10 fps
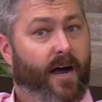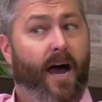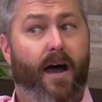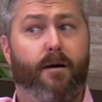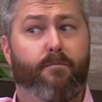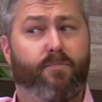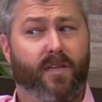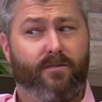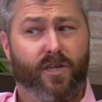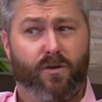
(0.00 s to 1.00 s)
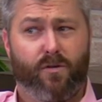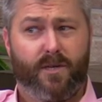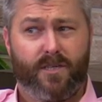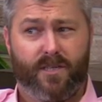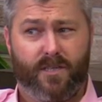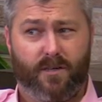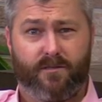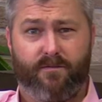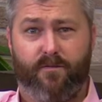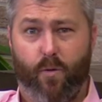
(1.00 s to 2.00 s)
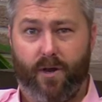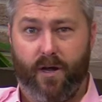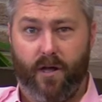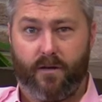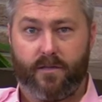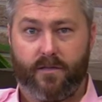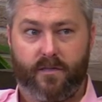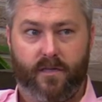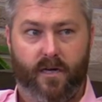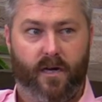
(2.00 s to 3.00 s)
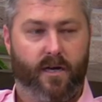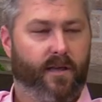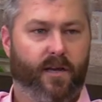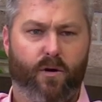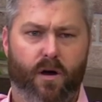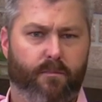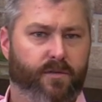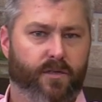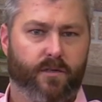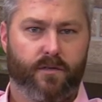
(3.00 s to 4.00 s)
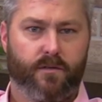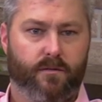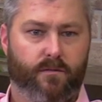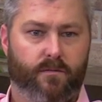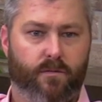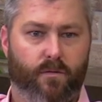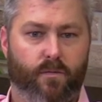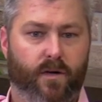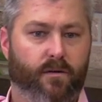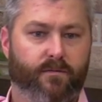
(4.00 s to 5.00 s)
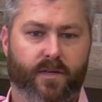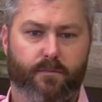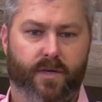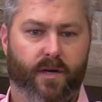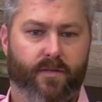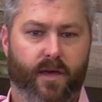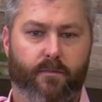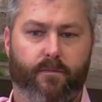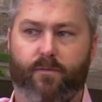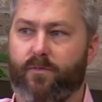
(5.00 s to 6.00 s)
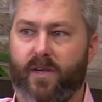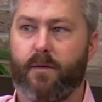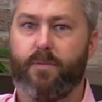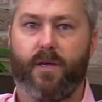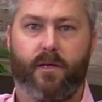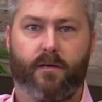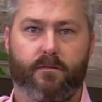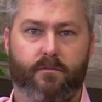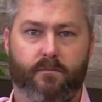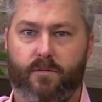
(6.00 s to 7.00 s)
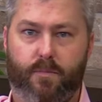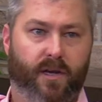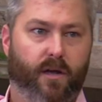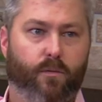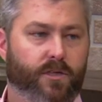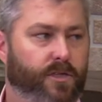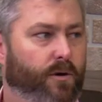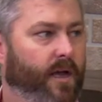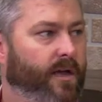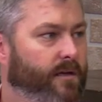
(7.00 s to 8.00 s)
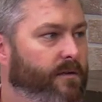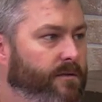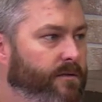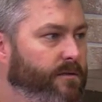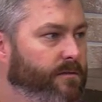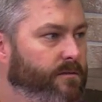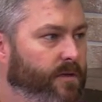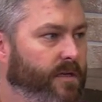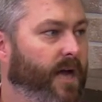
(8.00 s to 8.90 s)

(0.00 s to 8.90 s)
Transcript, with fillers: I believe general admission starts at forty dollars. Okay. Uh, and they go up to well beyond that for VIP and depending on what you want to do, right?